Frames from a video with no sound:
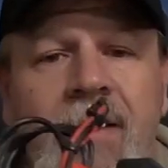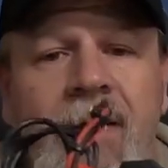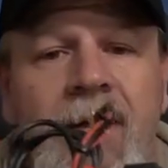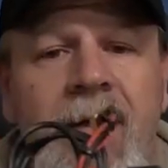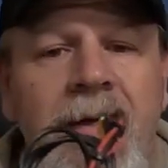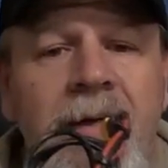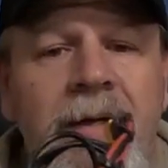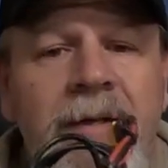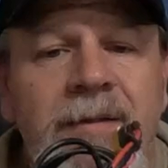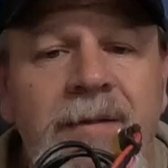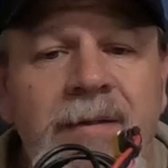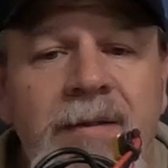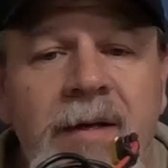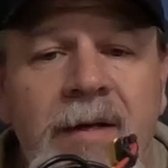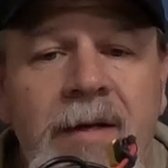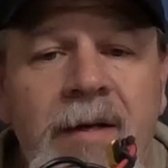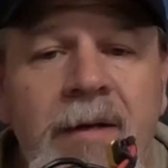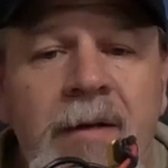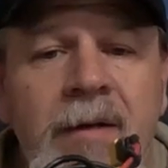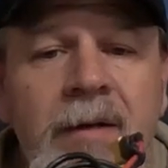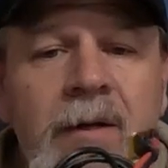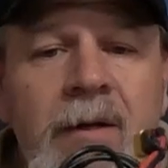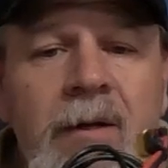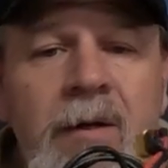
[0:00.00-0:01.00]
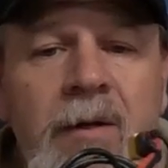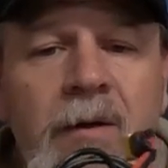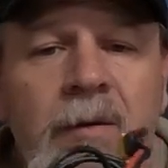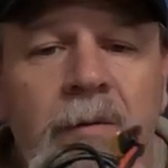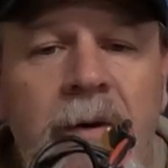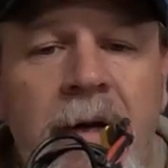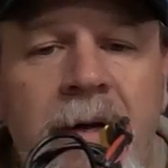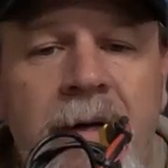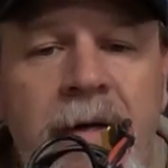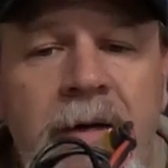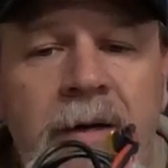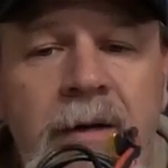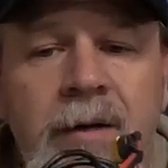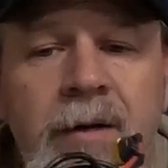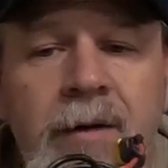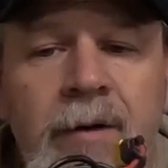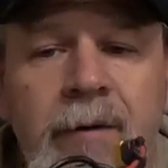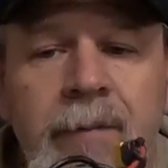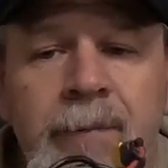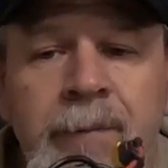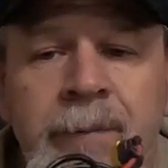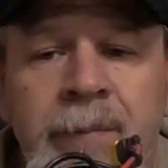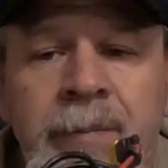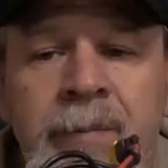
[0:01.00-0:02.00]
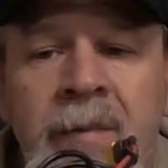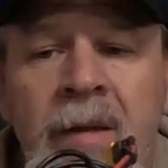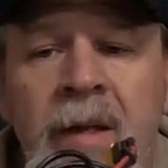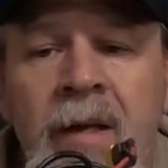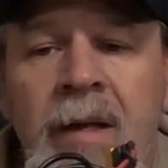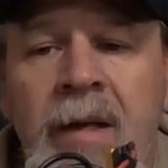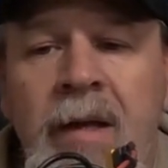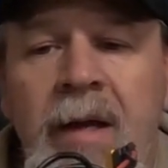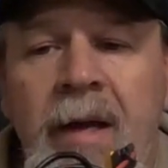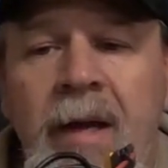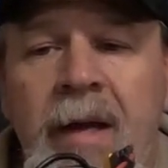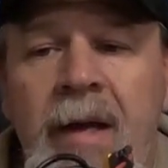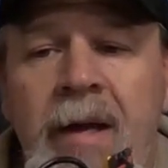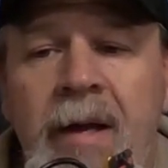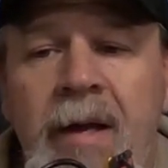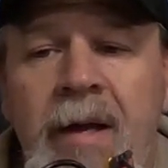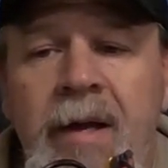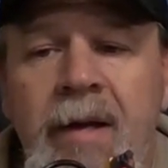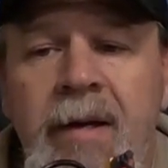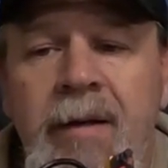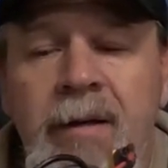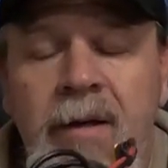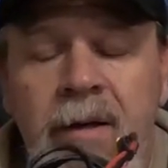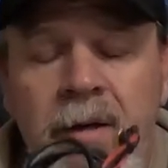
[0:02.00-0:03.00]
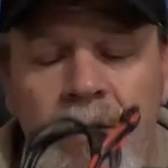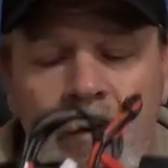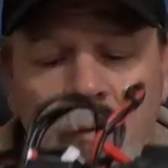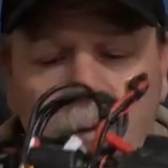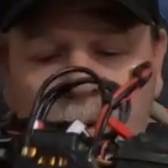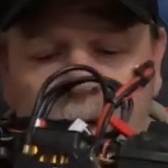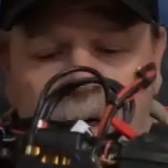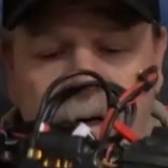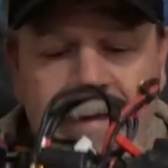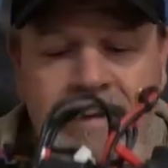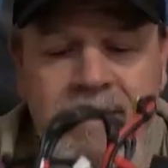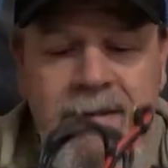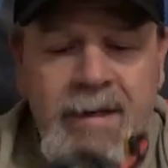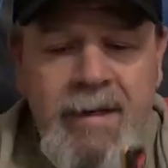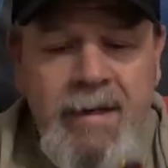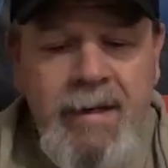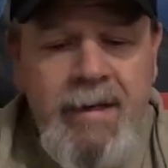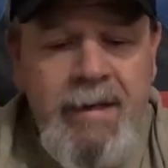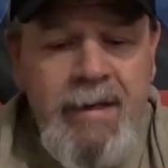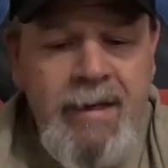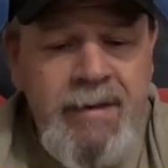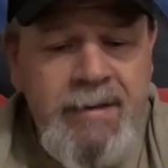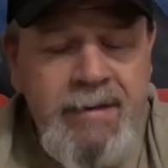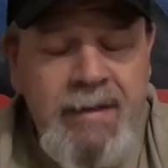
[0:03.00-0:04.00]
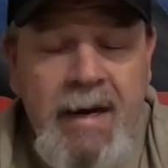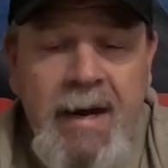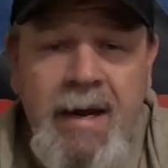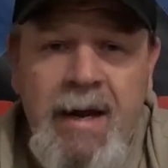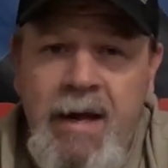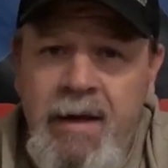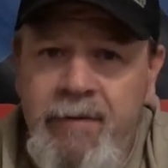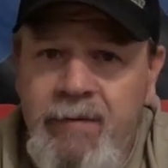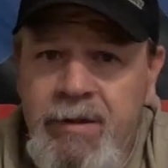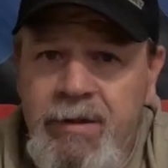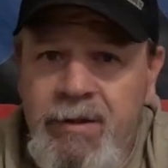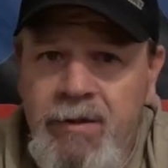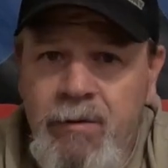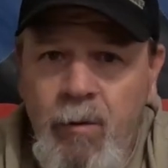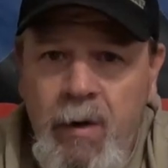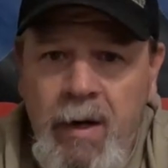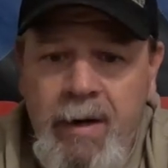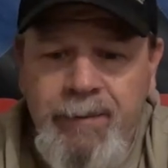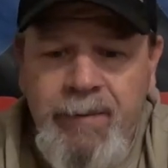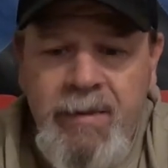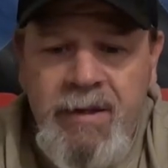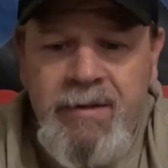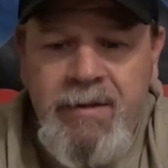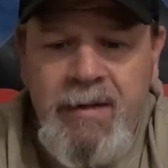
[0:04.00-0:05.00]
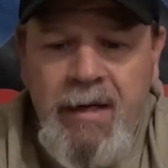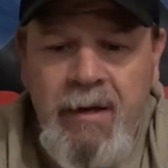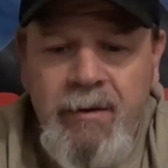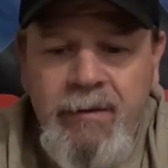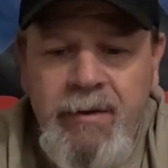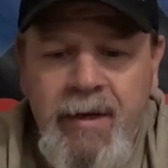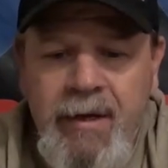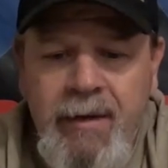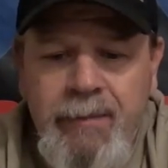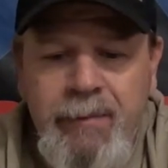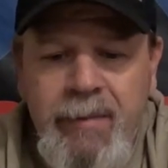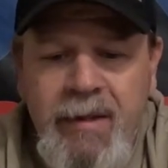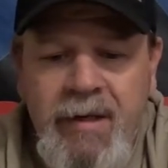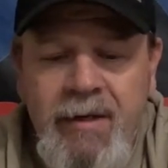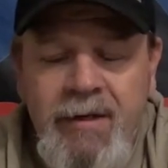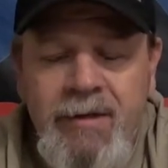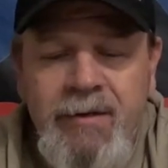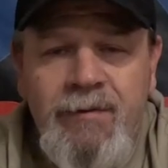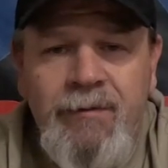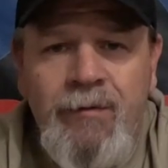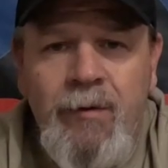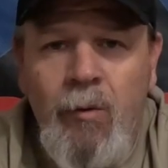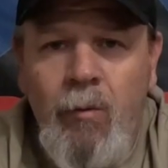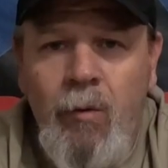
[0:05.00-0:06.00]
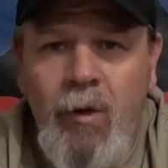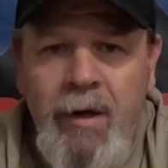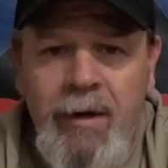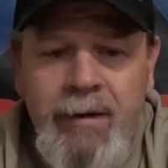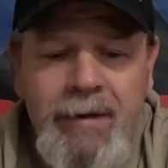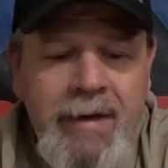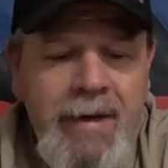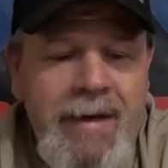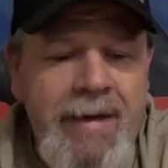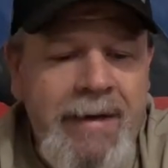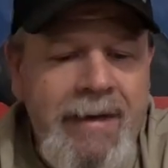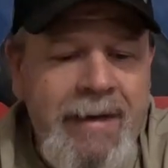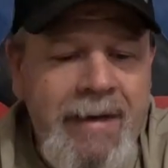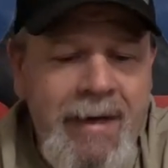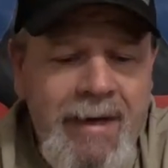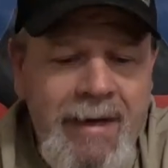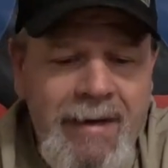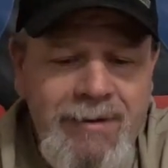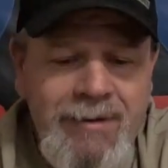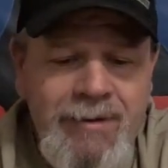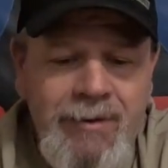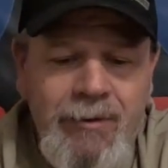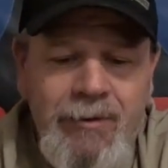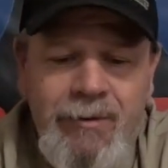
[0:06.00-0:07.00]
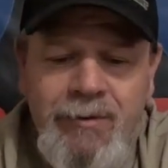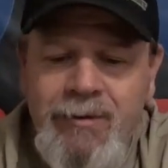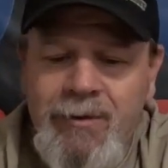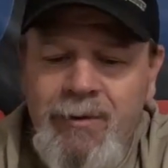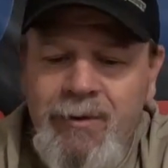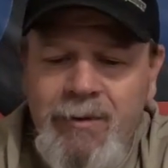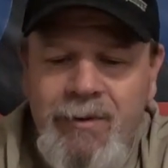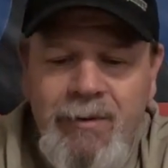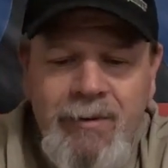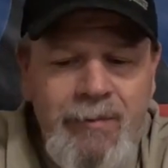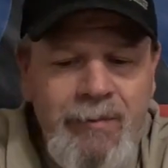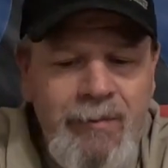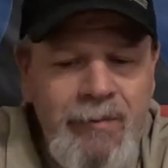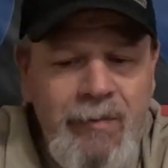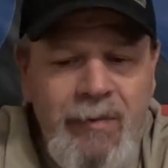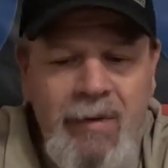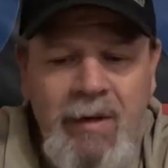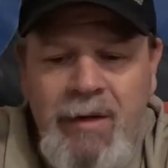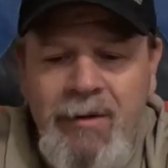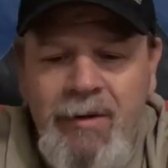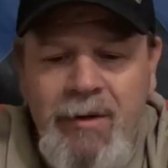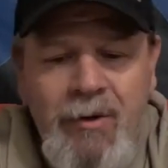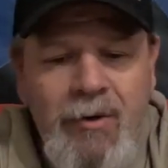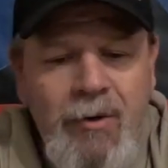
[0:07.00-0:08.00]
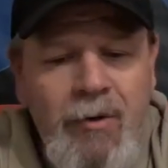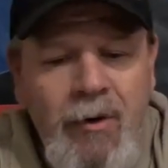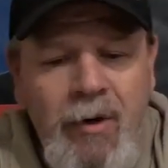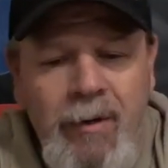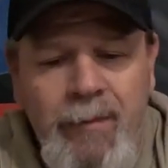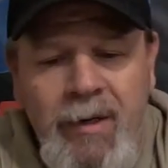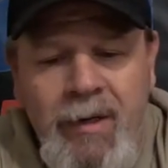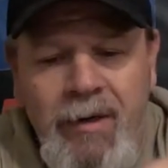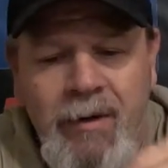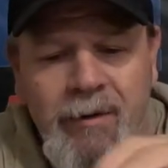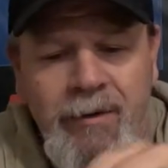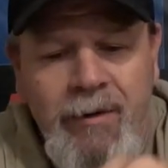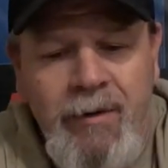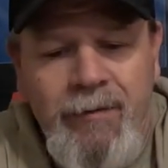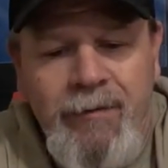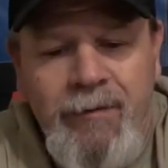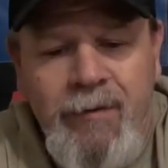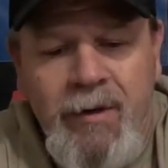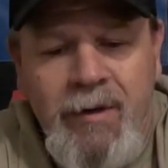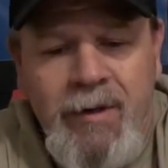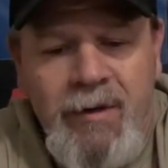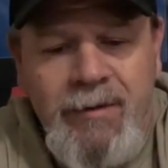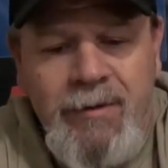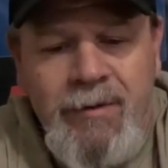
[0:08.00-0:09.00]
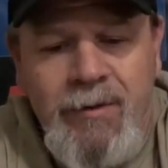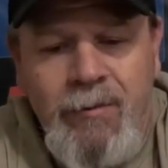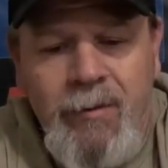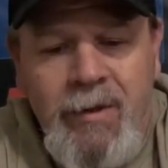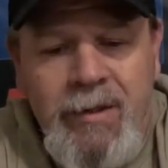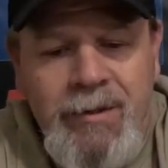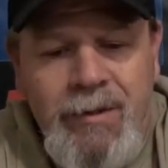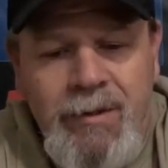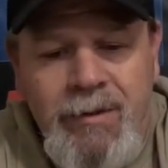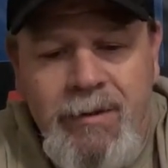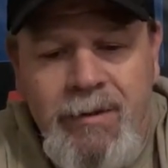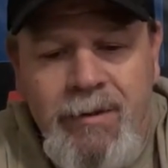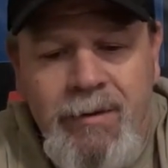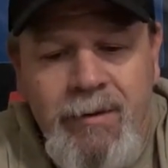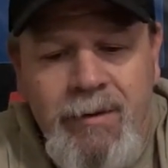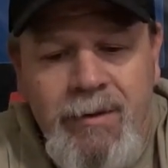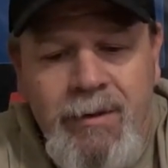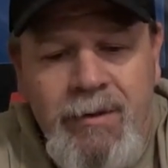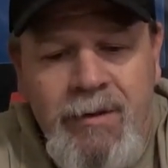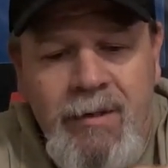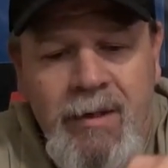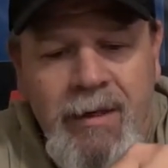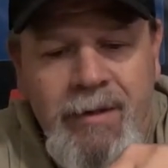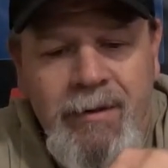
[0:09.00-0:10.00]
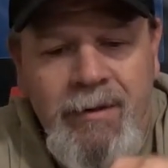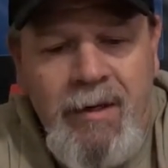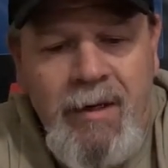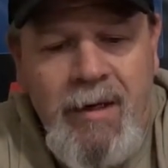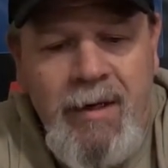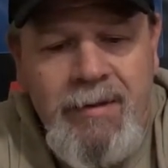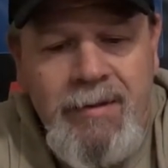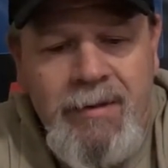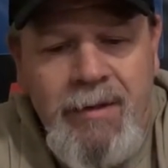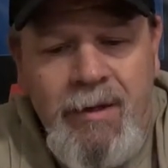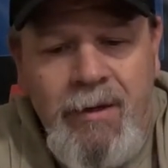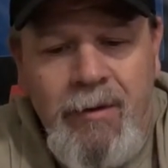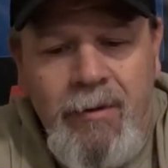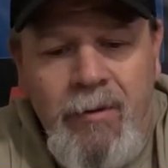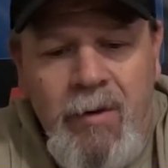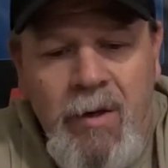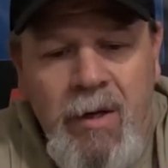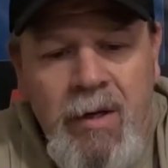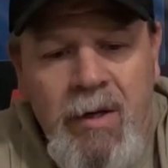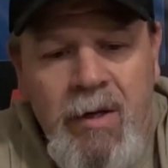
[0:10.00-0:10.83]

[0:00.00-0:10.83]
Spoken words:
ESC right here. And what I did is, and I haven't swapped this out yet because for one, Castles, they're crummy on their frickin' switches, just letting you guys know.